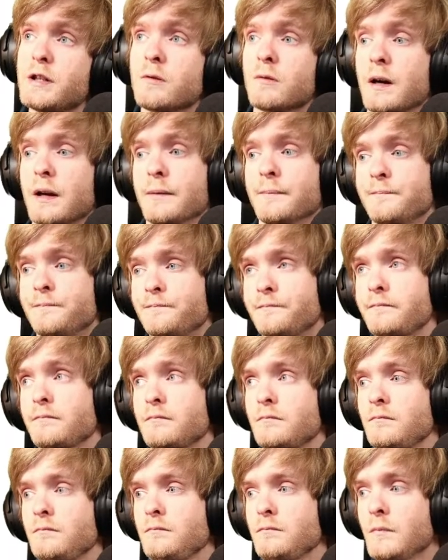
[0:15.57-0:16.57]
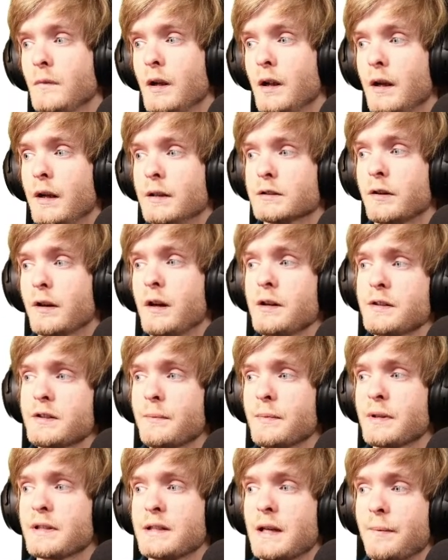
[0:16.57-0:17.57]
GUI. So
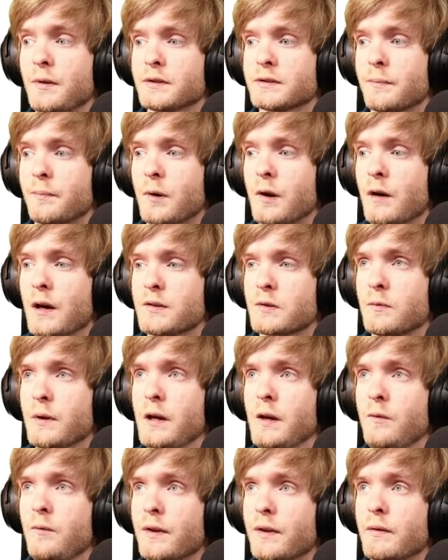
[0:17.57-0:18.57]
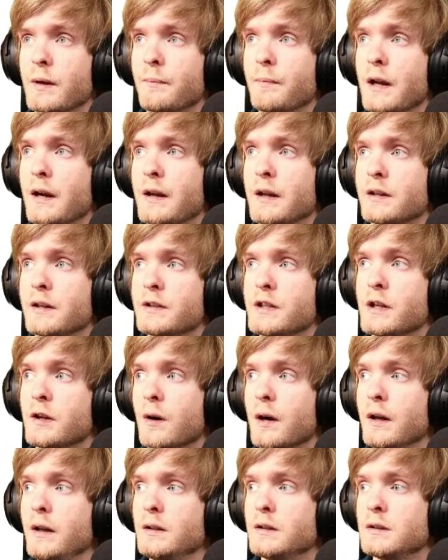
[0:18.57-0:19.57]
here's some examples of programs written with Threepenny
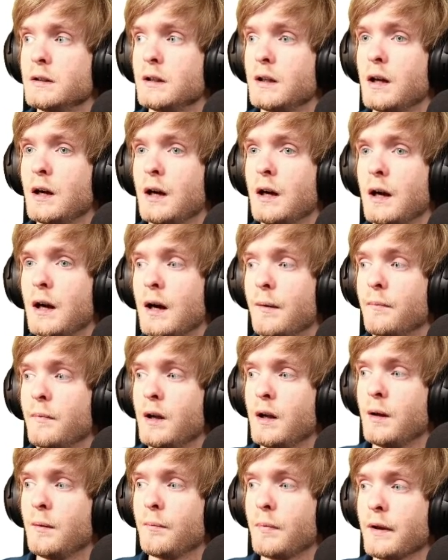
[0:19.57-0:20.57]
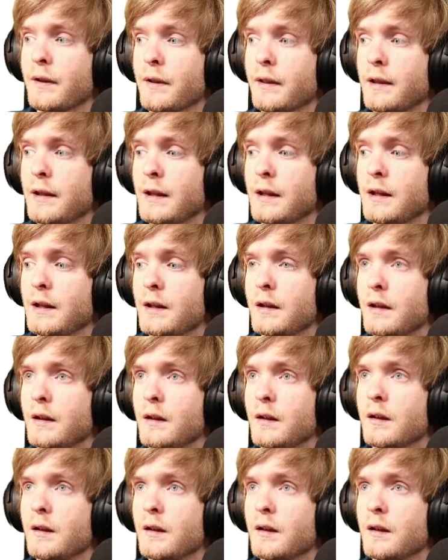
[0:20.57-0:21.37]
GUI. But the